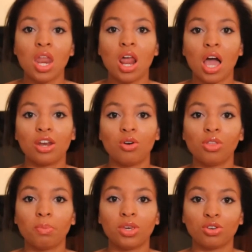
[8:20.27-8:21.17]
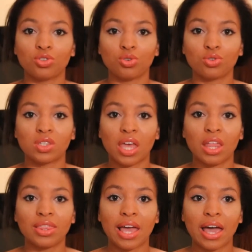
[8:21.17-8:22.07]
Now, I know the piercer
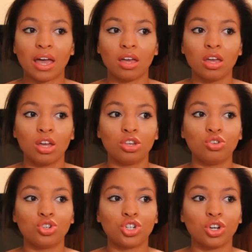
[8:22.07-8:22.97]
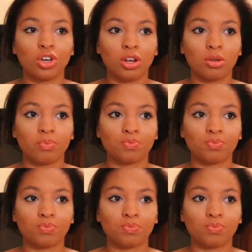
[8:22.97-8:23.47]
said that you should